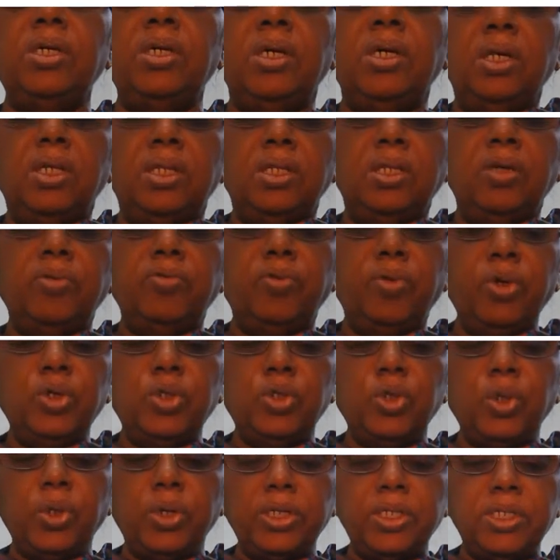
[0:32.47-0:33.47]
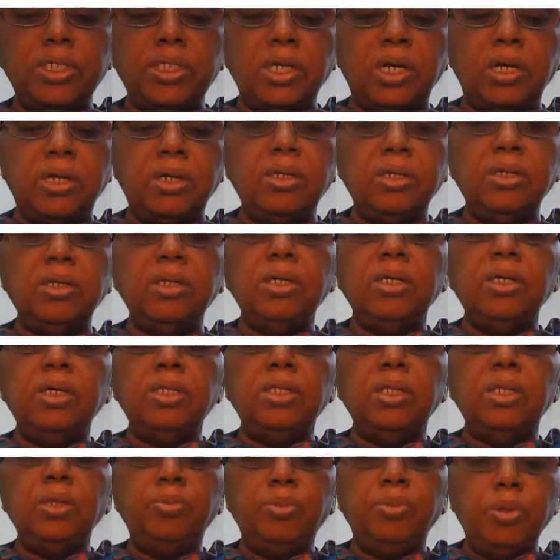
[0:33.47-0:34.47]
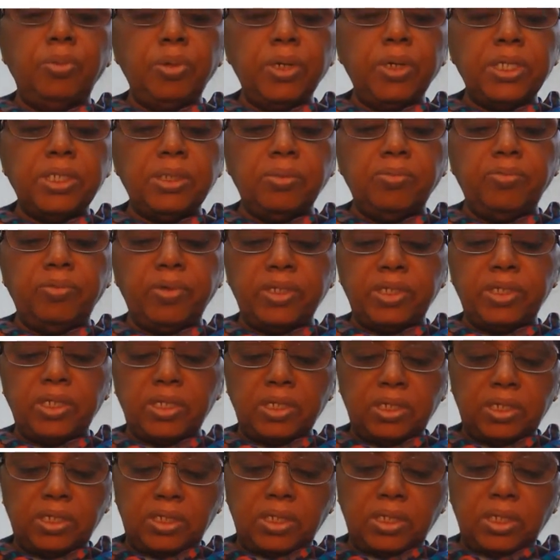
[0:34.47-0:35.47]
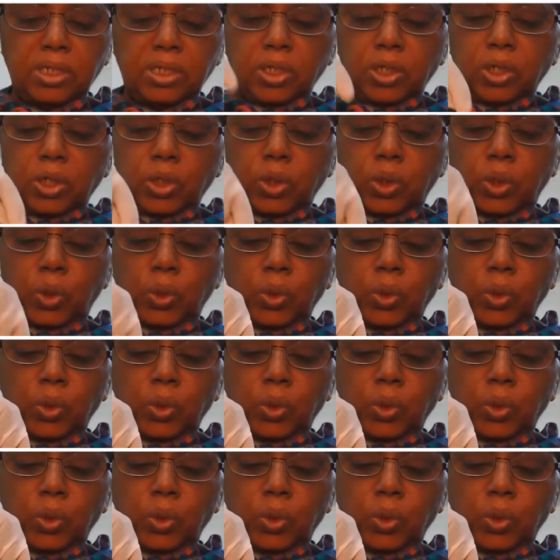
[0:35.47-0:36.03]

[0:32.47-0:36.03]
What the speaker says: The four joints are the pubic symphysis, two